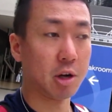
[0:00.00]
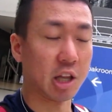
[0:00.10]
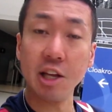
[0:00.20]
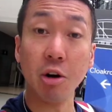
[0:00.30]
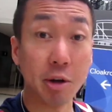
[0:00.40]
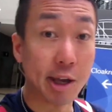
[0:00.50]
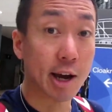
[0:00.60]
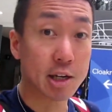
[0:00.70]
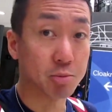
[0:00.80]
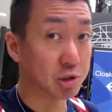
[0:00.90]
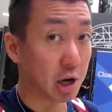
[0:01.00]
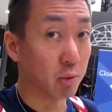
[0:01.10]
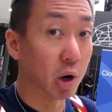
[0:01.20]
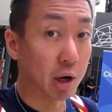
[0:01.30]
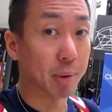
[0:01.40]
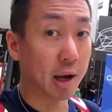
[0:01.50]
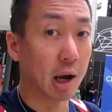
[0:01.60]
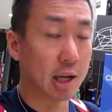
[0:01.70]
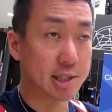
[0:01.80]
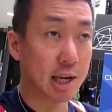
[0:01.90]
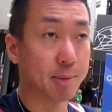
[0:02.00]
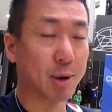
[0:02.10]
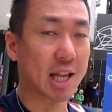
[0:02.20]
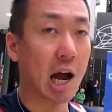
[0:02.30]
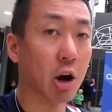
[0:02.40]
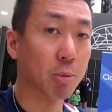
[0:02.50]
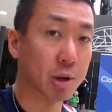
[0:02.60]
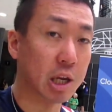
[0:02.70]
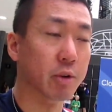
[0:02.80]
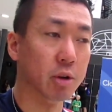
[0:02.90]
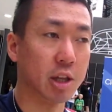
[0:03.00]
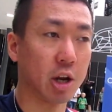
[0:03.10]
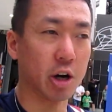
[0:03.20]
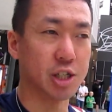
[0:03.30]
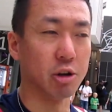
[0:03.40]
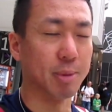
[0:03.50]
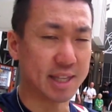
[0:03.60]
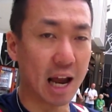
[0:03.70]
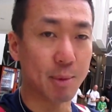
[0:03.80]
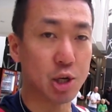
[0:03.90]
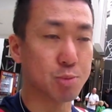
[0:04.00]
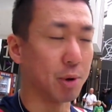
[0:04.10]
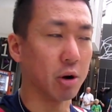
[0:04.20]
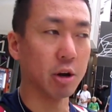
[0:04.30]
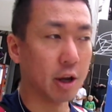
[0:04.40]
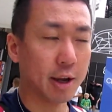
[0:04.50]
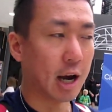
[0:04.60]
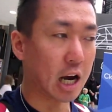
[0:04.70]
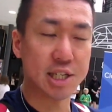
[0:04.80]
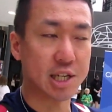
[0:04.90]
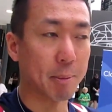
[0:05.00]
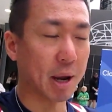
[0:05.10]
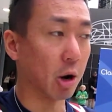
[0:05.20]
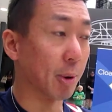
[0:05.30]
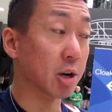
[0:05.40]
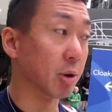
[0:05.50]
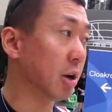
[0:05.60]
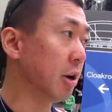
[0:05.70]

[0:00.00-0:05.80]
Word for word: Claydol EX, which I wanted to pick that, so I picked that up, even though the card's a little bit damaged, but I decided to pick up anyway.